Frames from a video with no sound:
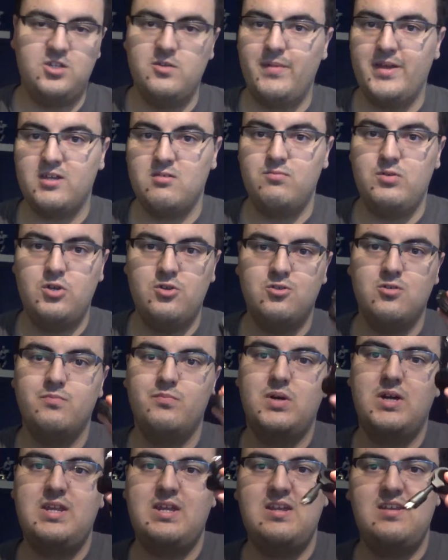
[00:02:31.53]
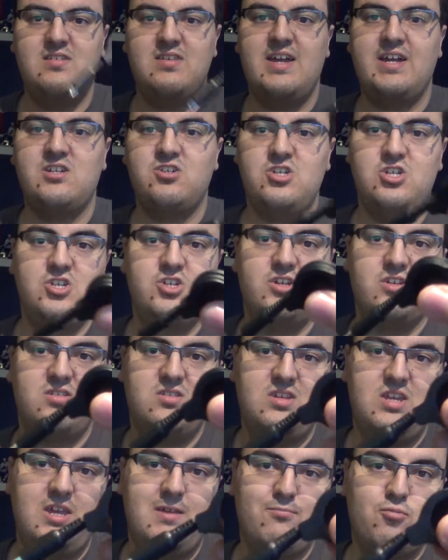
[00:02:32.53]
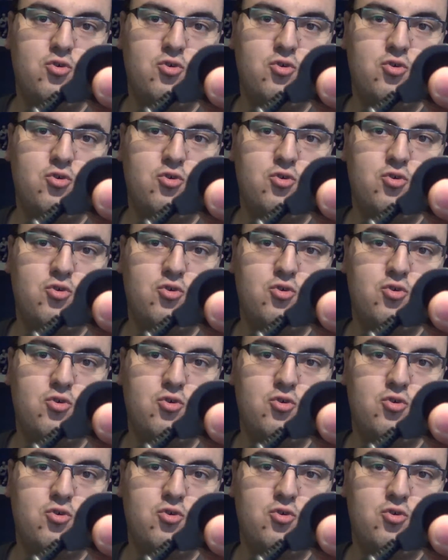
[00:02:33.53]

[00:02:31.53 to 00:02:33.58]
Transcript: my computer, but it is actually just a